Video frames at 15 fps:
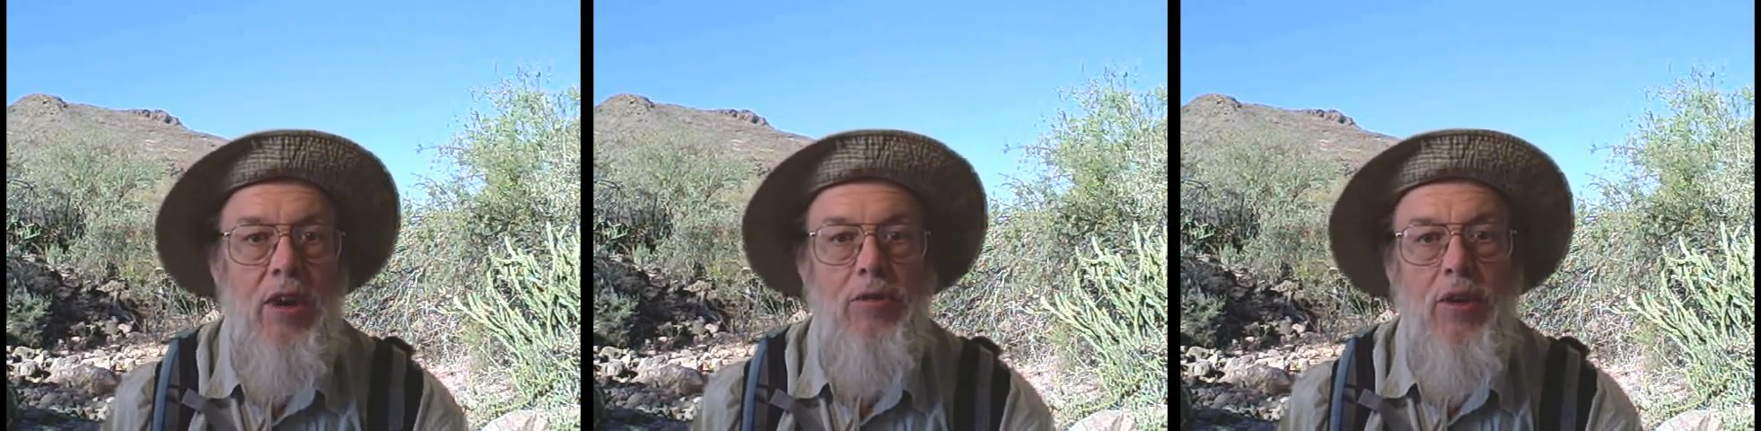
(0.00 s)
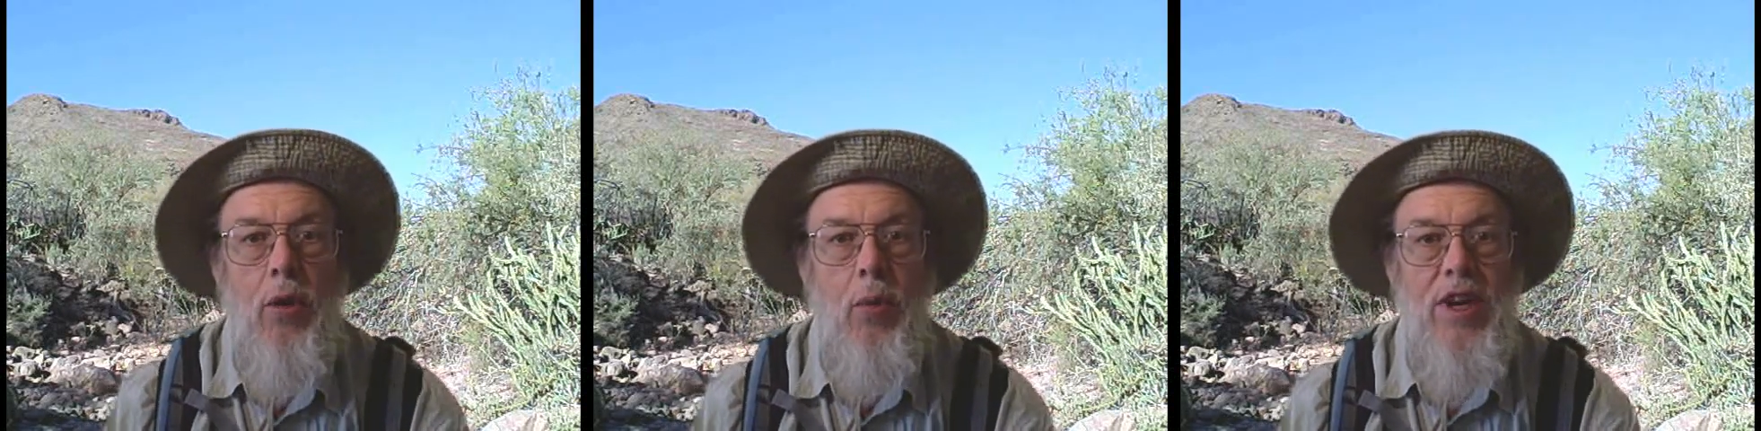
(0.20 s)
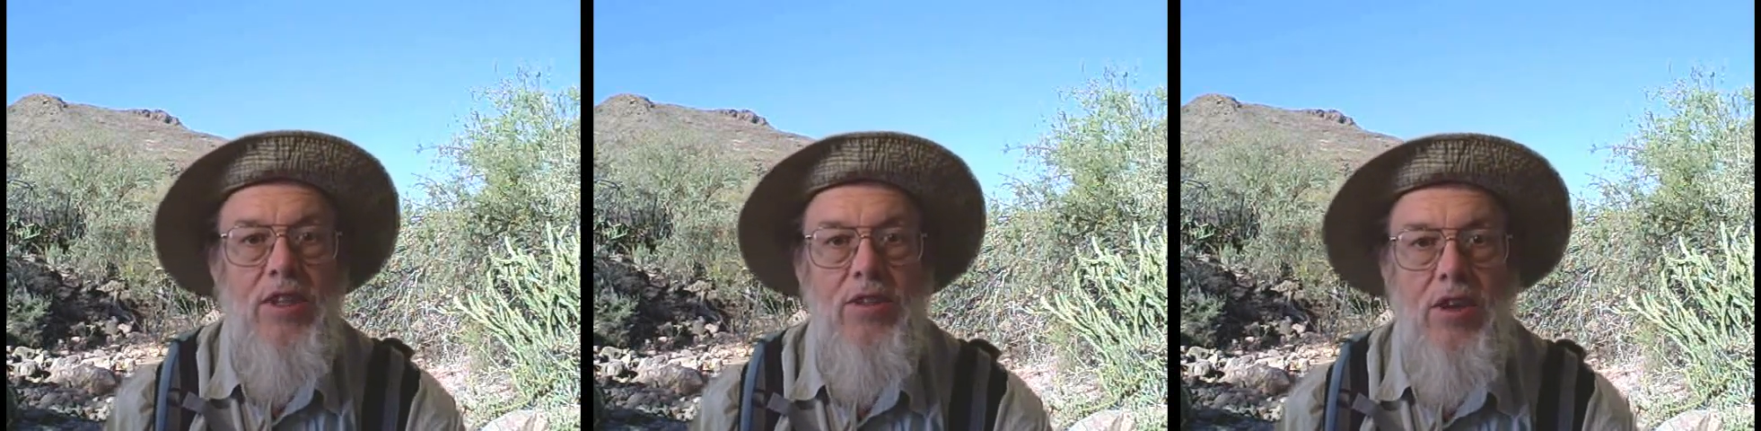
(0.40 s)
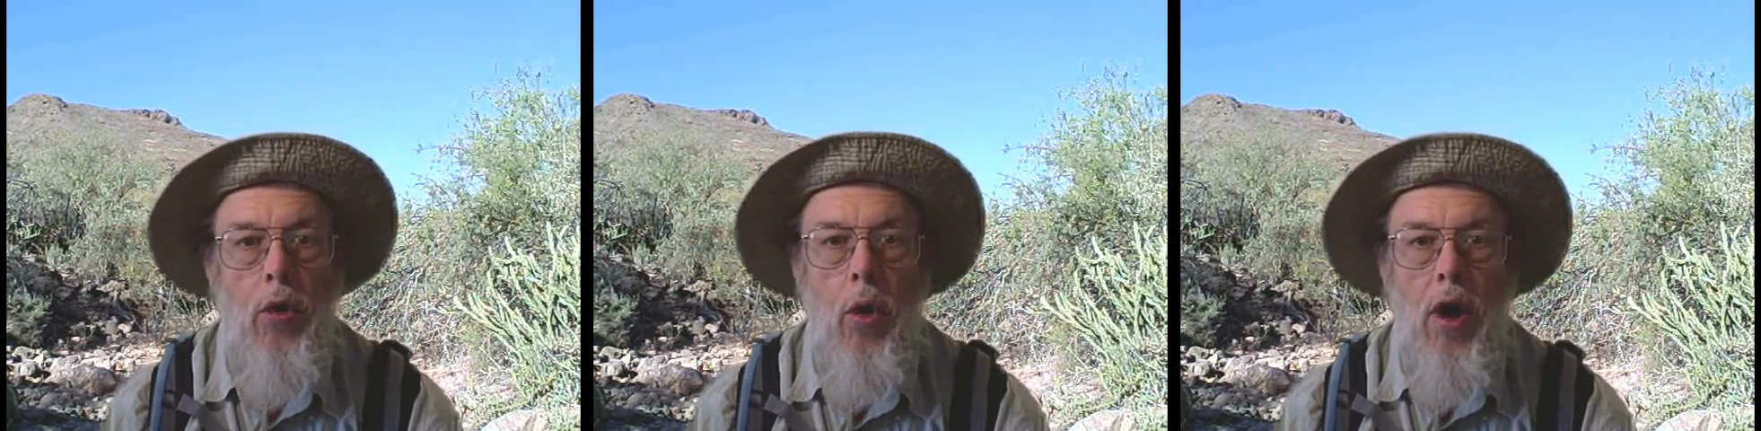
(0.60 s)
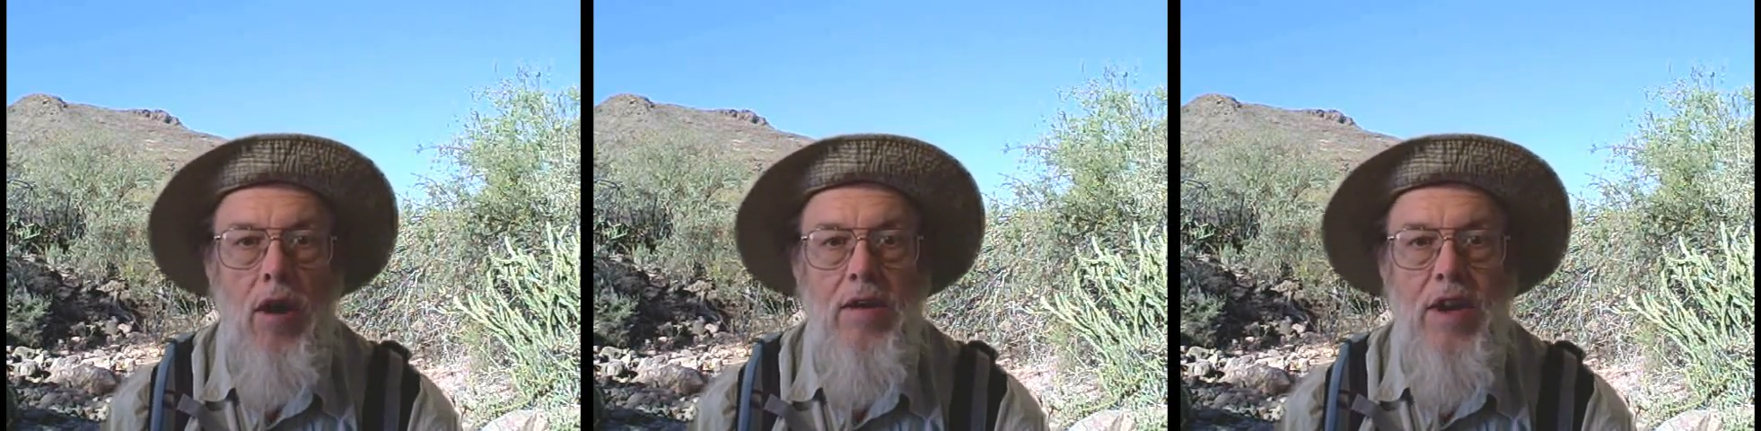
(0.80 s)
don't know what a
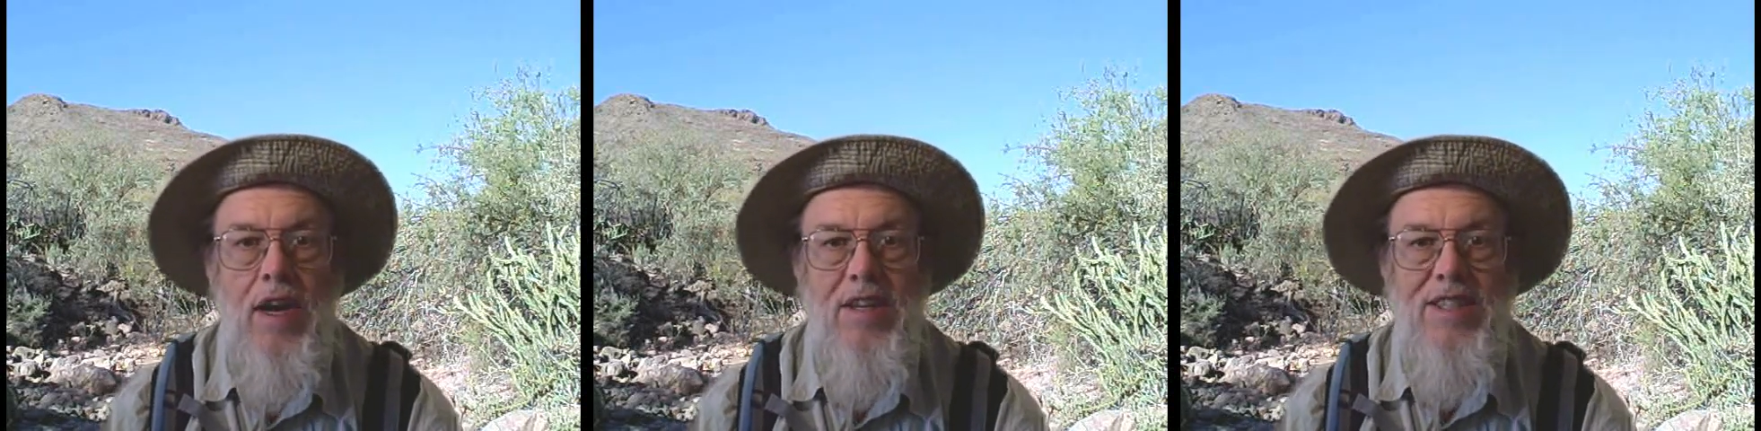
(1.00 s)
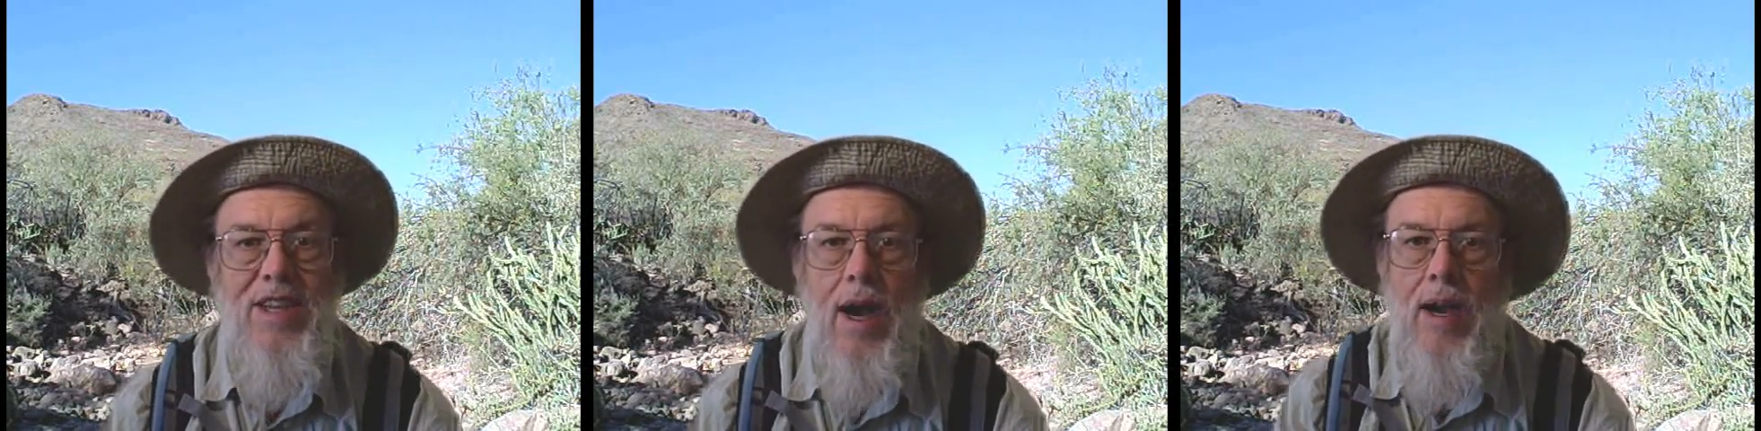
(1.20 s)
Zohar does,